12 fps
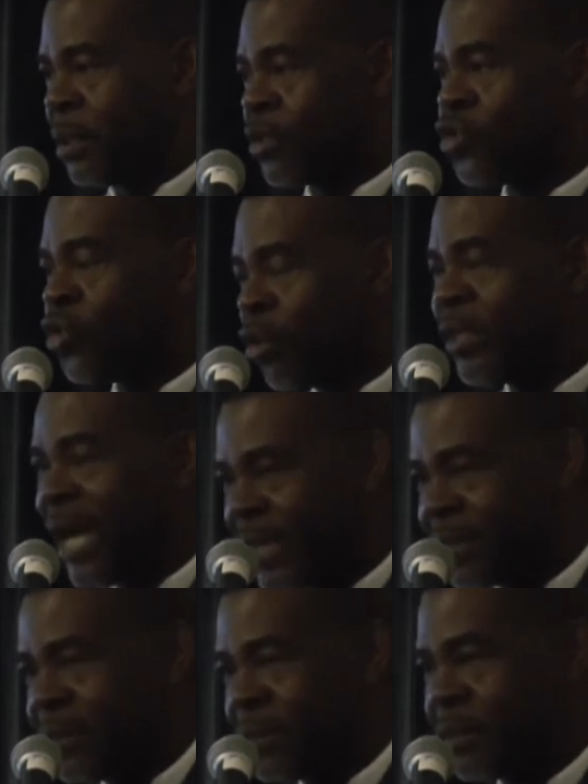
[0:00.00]
so
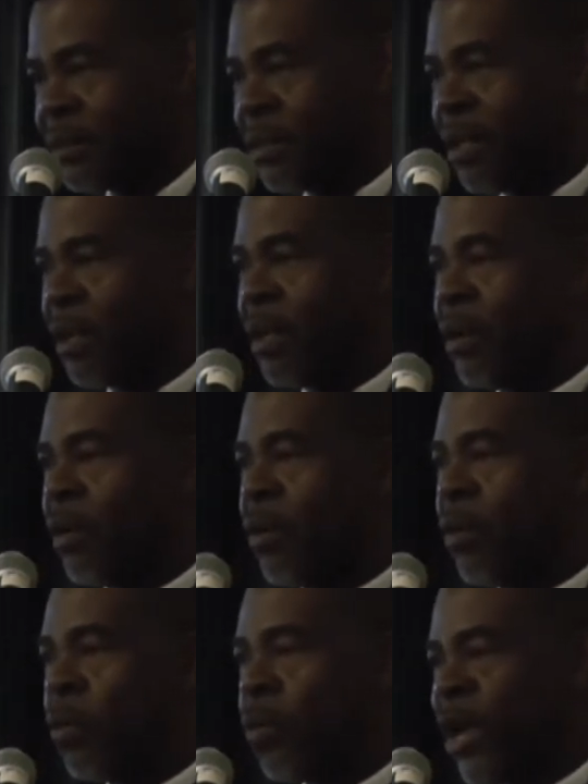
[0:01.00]
that
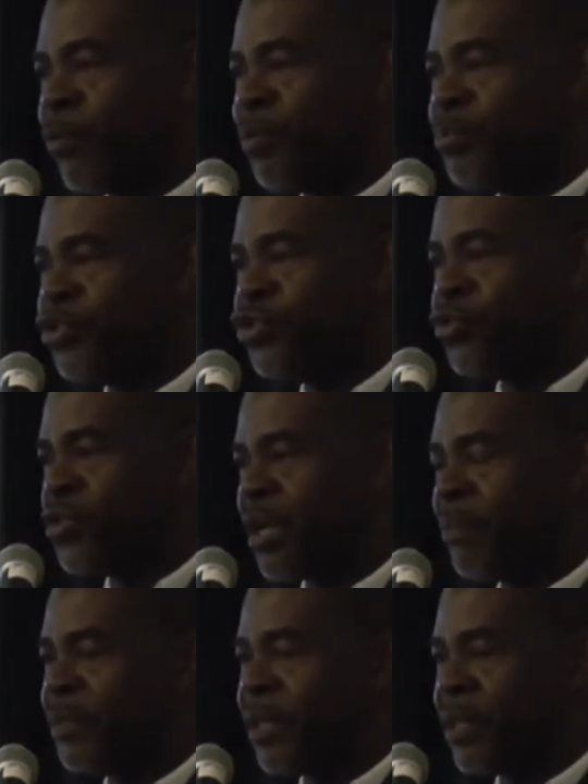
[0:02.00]
when we produce
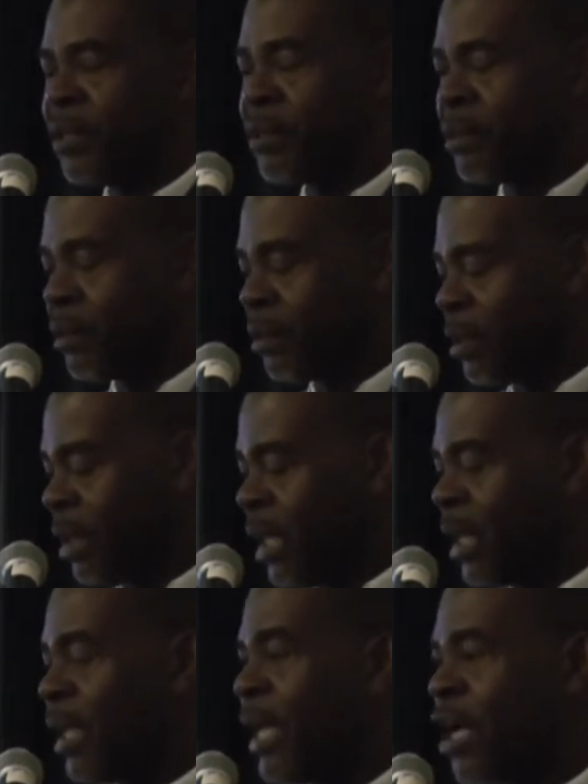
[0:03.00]
something,
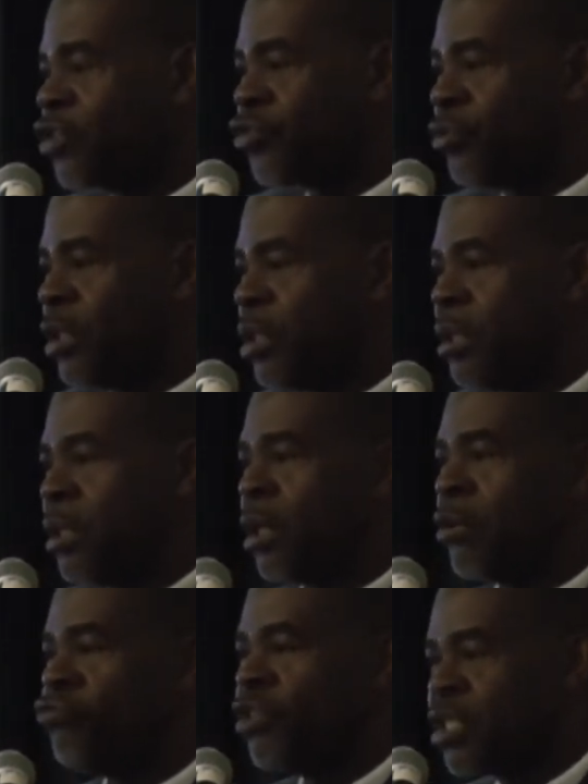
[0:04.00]
it can actually
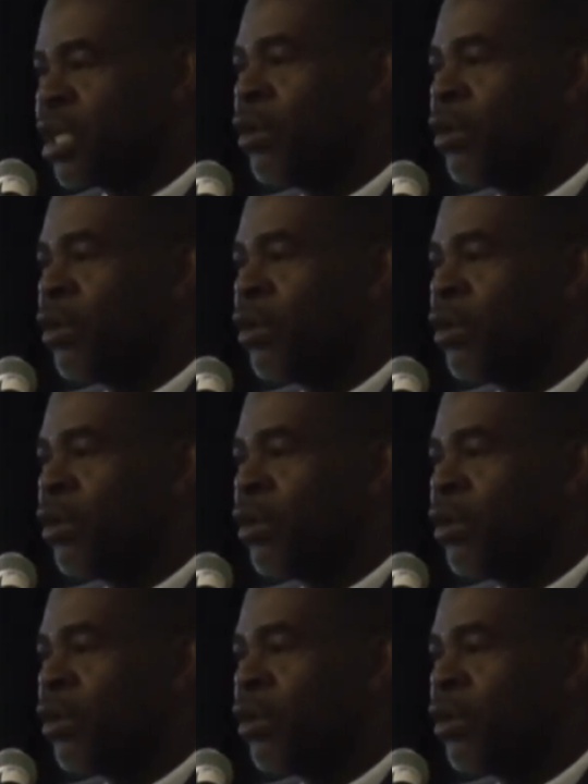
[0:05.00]
reach